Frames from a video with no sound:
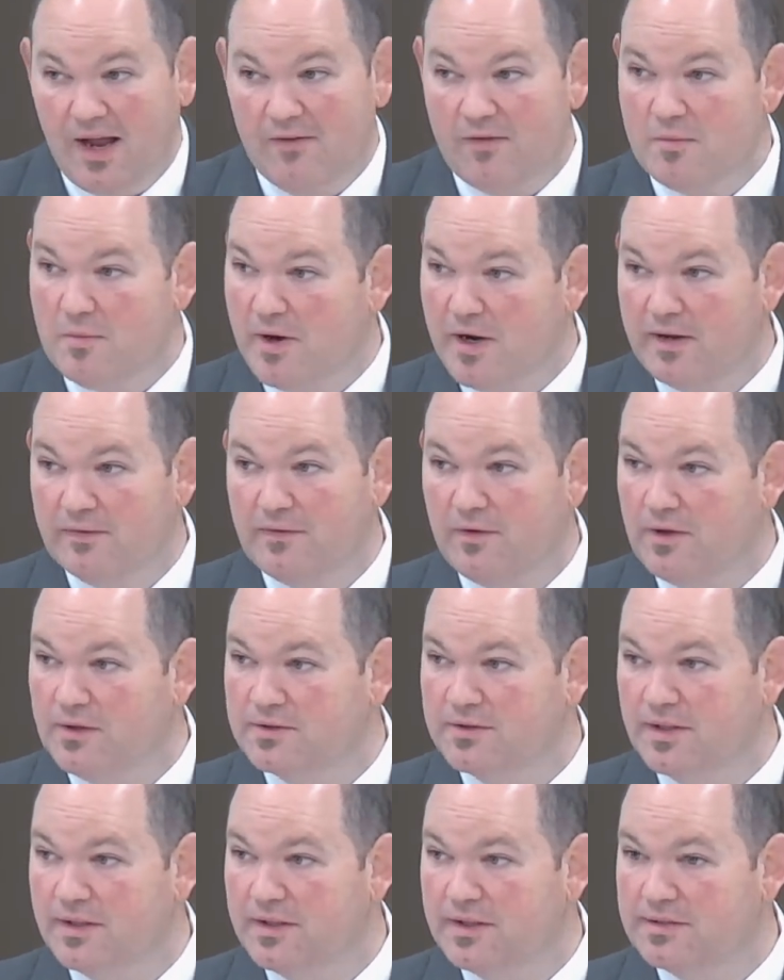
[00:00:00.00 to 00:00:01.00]
everybody
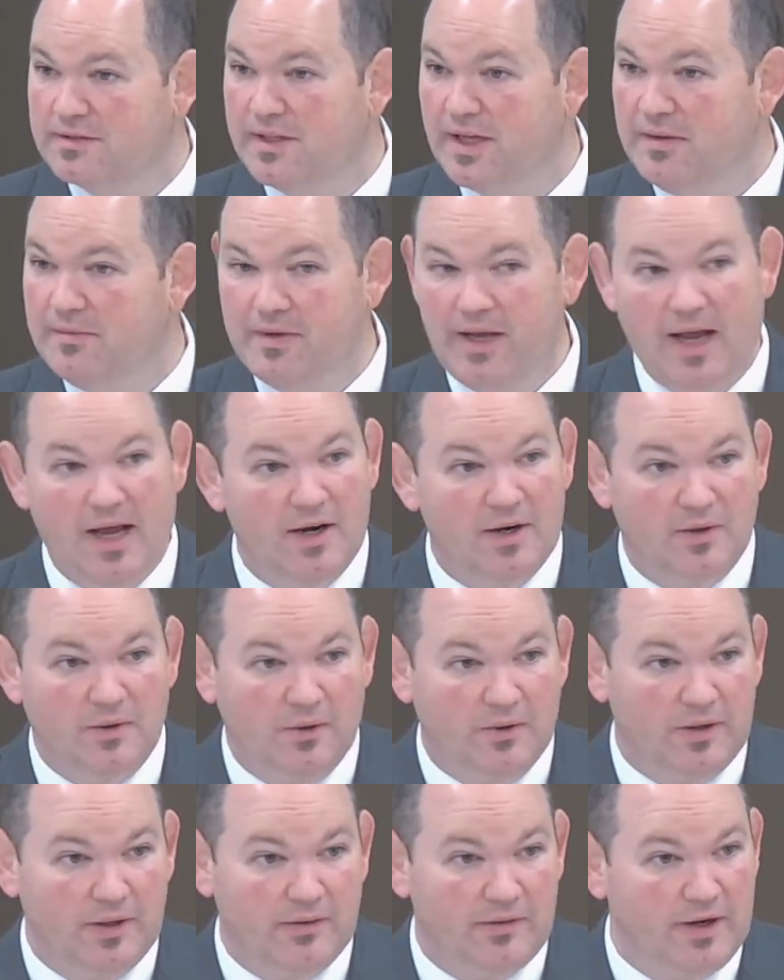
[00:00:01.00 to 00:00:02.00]
falls under the same
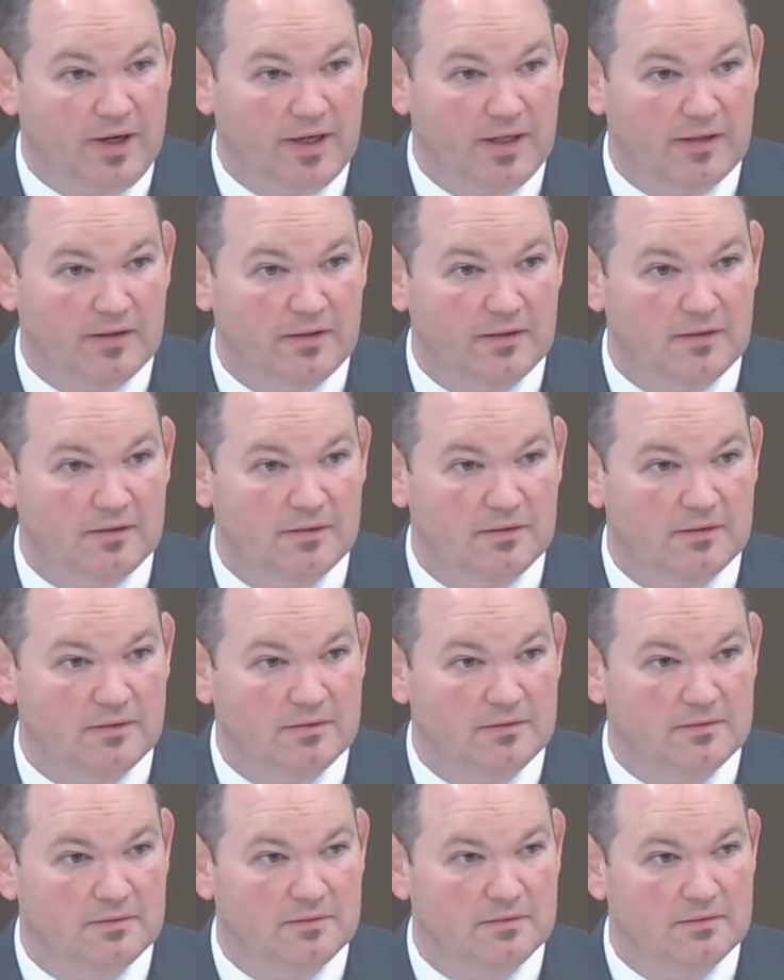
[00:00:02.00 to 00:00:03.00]
category, right?
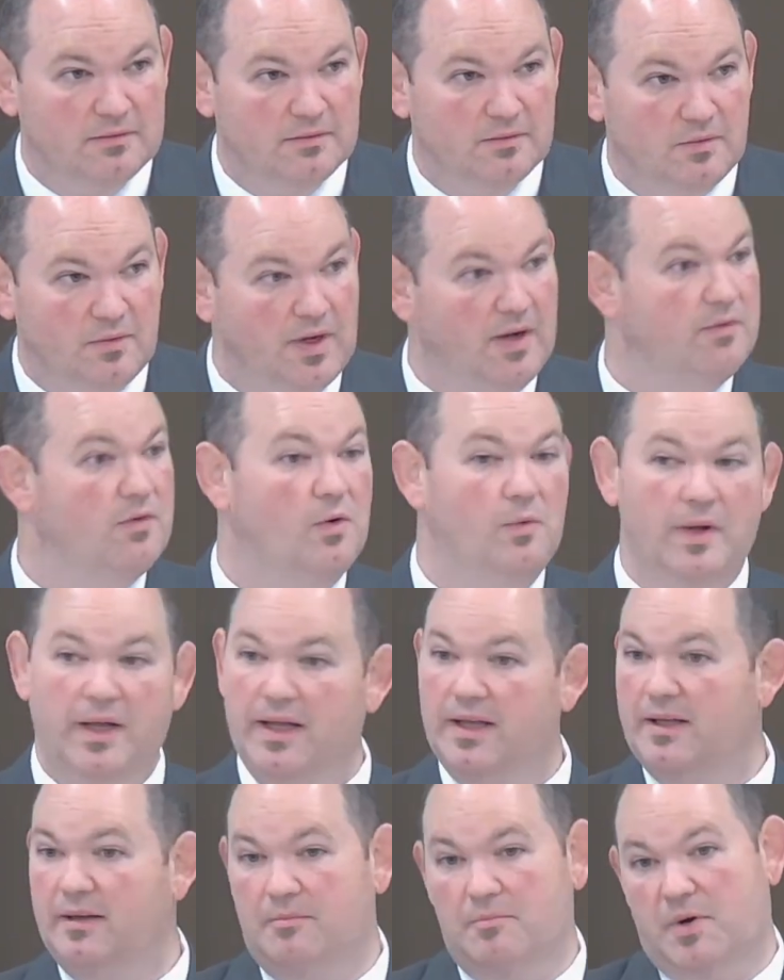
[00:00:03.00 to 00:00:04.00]
Whenever
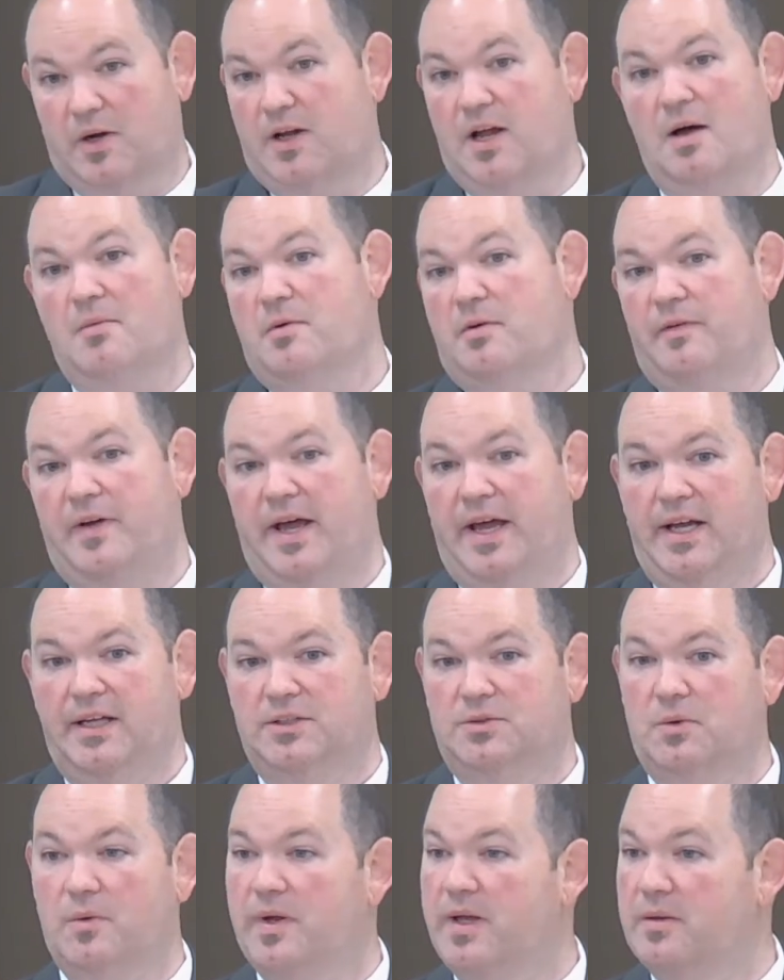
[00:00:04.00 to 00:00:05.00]
we become of
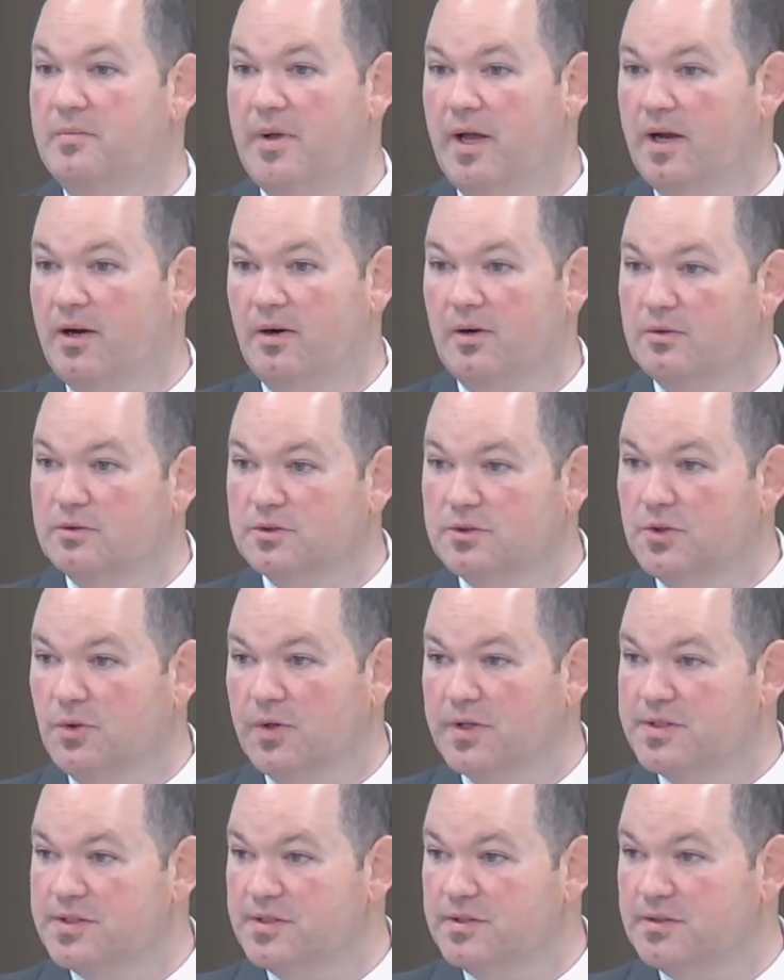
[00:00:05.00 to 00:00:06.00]
age where we can make our own
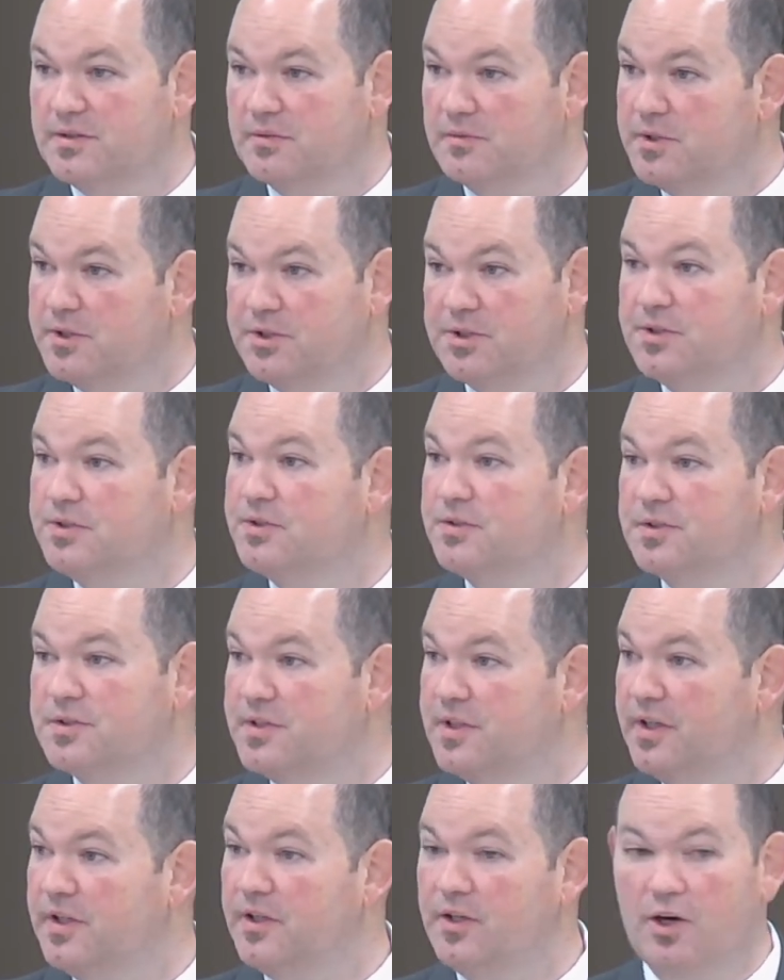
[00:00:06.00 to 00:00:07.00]
choices and we choose
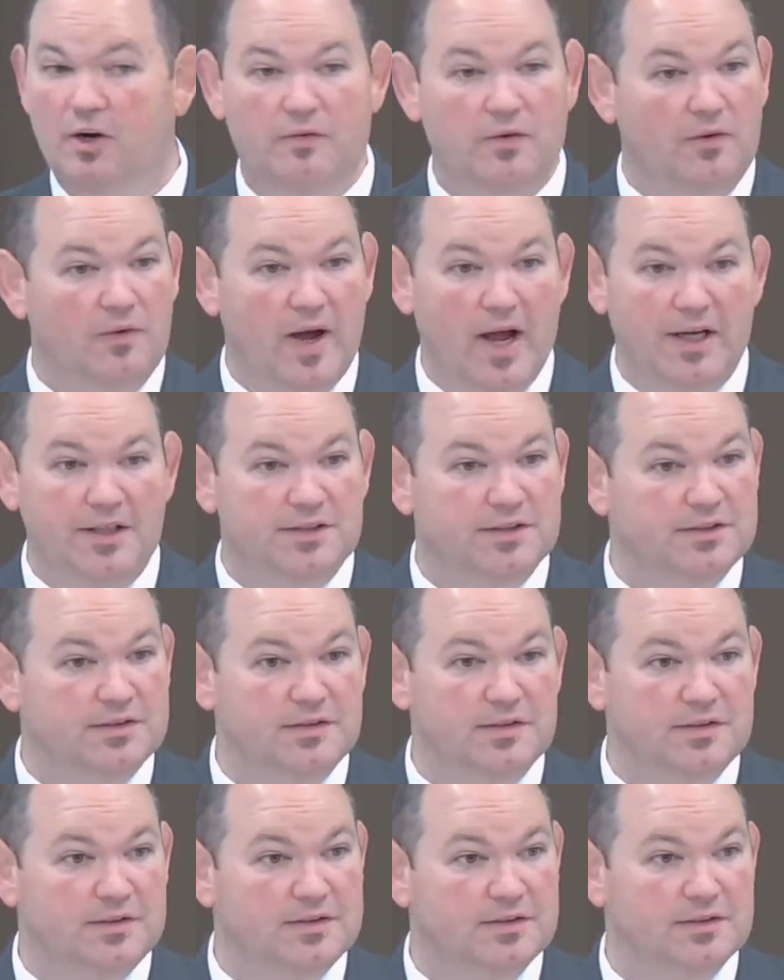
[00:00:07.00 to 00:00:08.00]
sin over
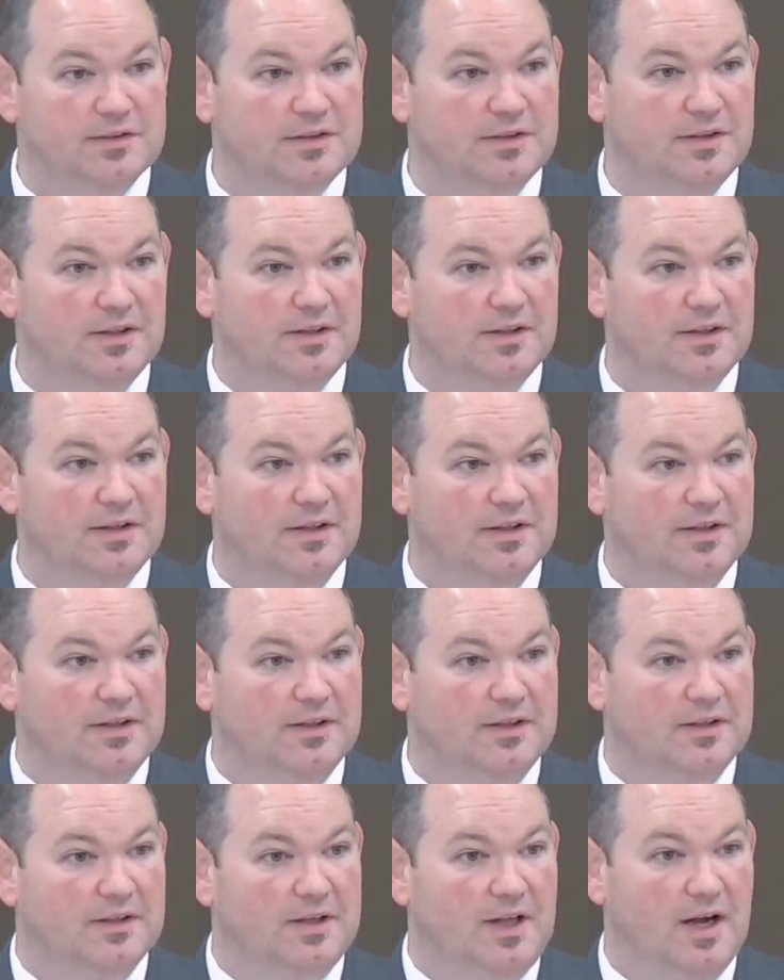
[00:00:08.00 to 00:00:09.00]
righteousness,
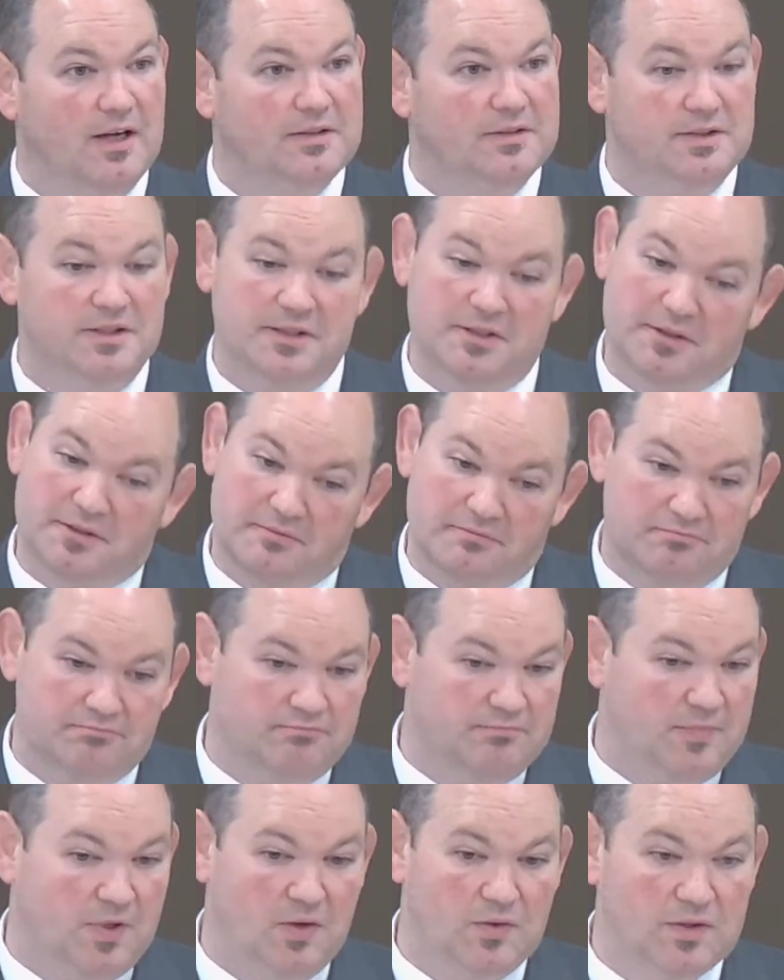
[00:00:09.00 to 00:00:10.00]
God says,
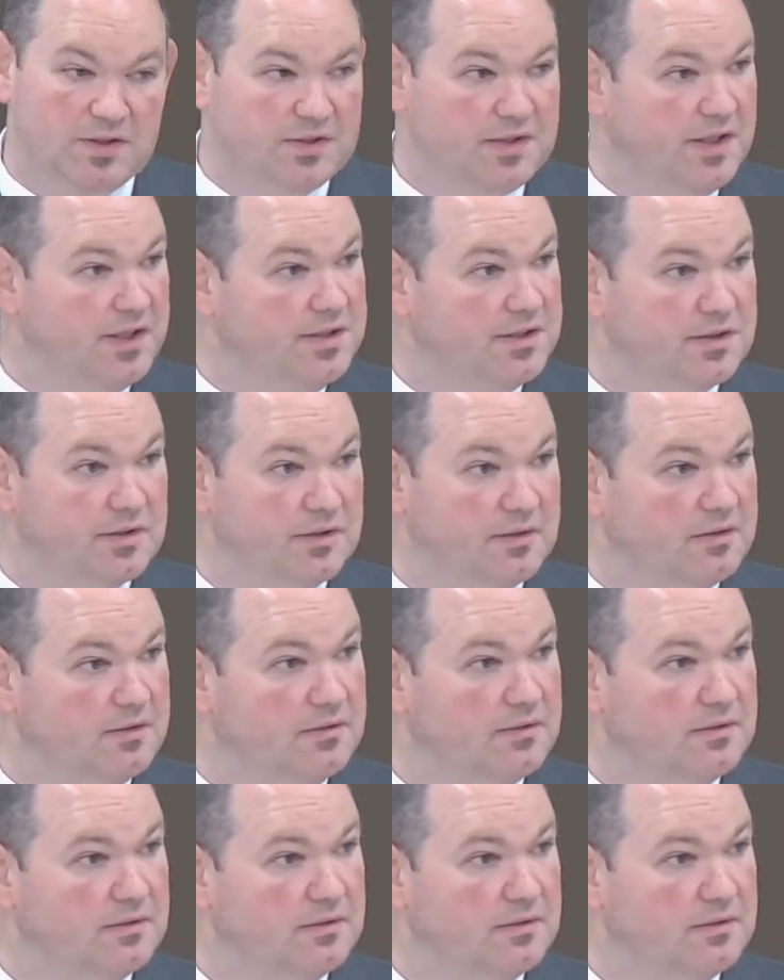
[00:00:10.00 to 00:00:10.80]
no distinction.